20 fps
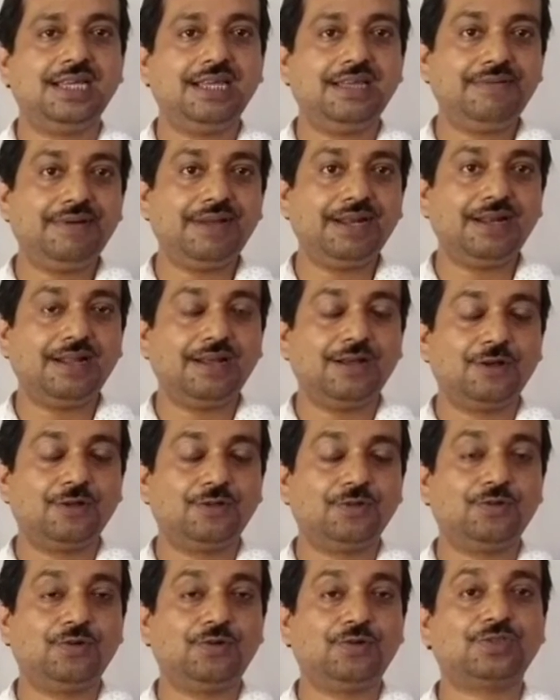even
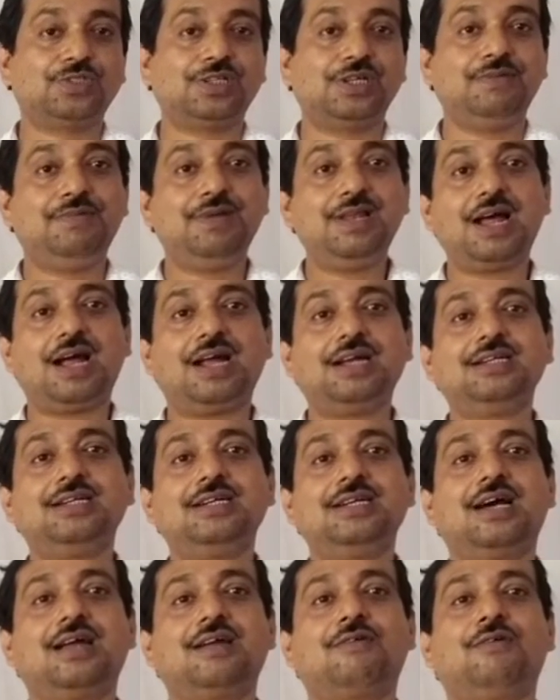those
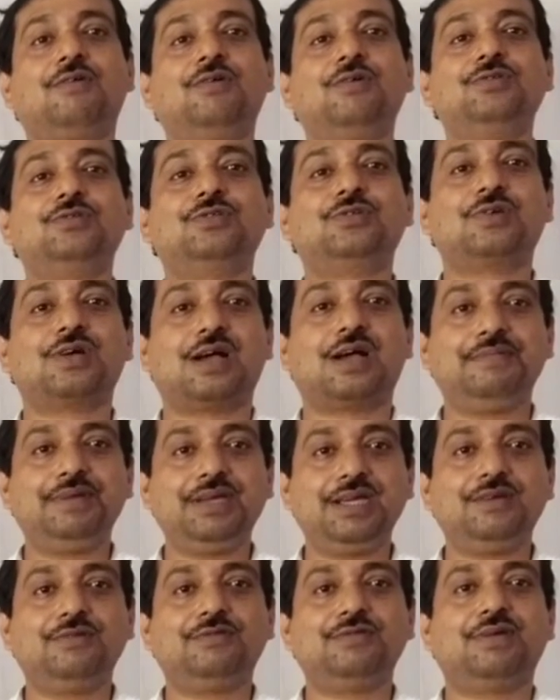evil-hearted are also
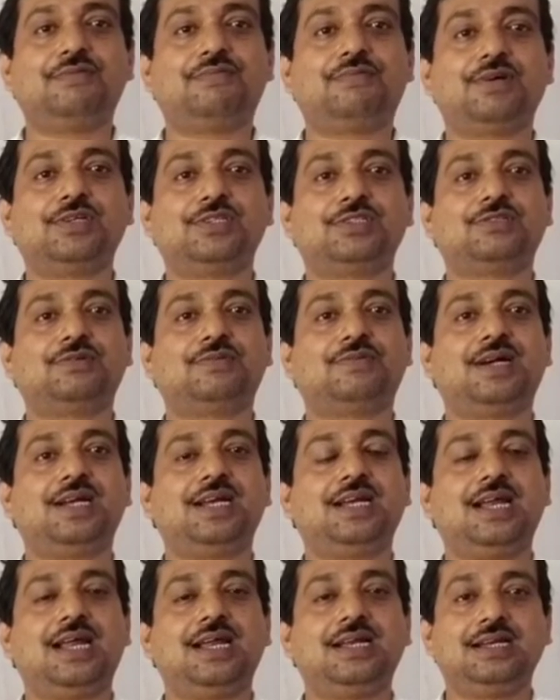coming into the forest of
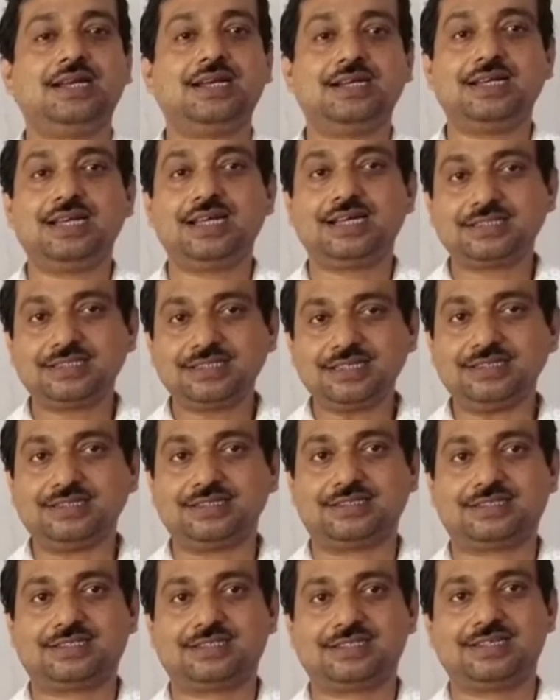Arden and get
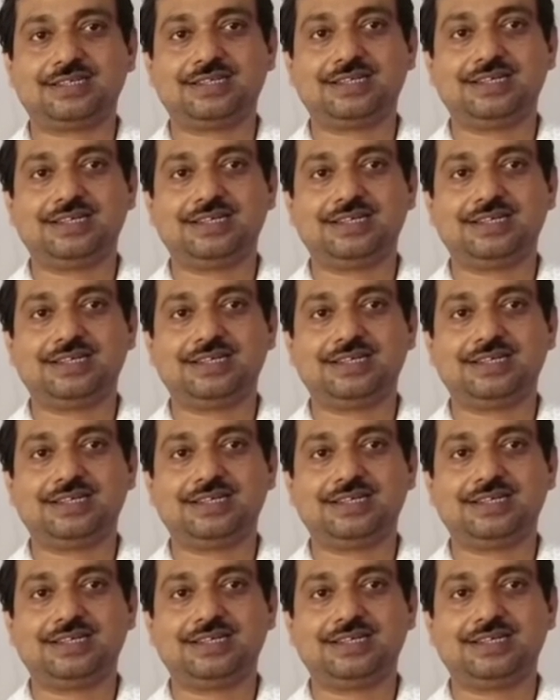exchanged.